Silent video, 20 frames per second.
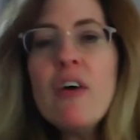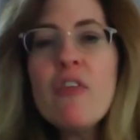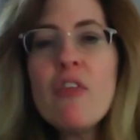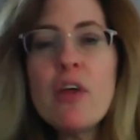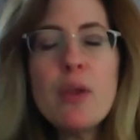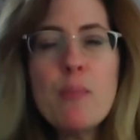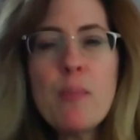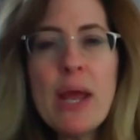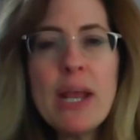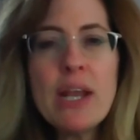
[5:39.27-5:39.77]
They
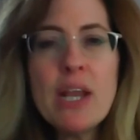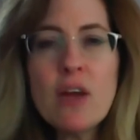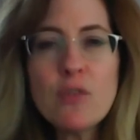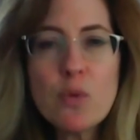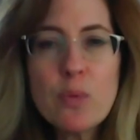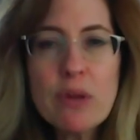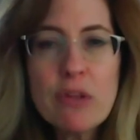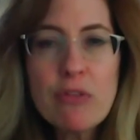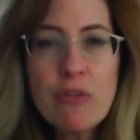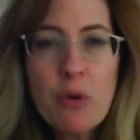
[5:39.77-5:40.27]
may never
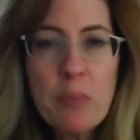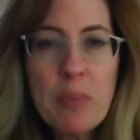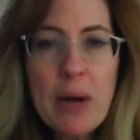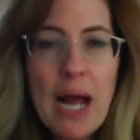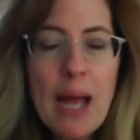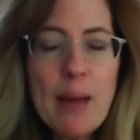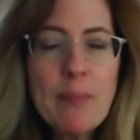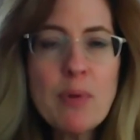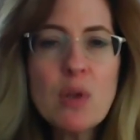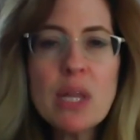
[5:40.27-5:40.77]
read their
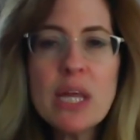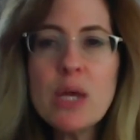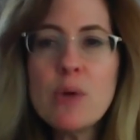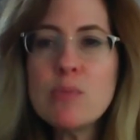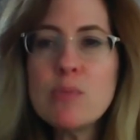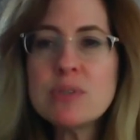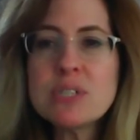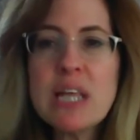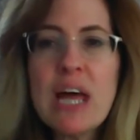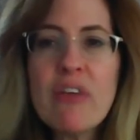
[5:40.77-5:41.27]
Bible. It
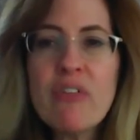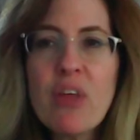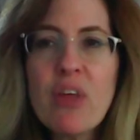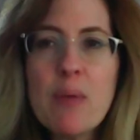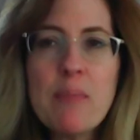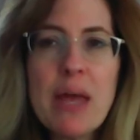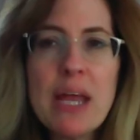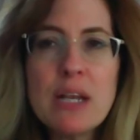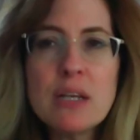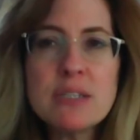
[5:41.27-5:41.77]
was like they
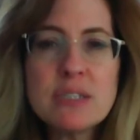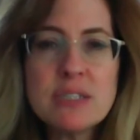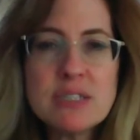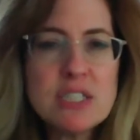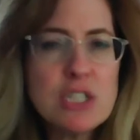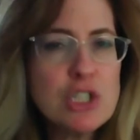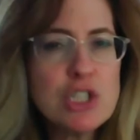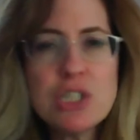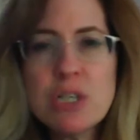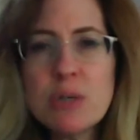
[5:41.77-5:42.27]
made a
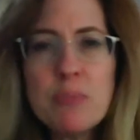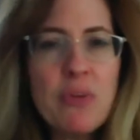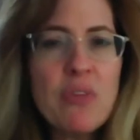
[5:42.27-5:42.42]
decision,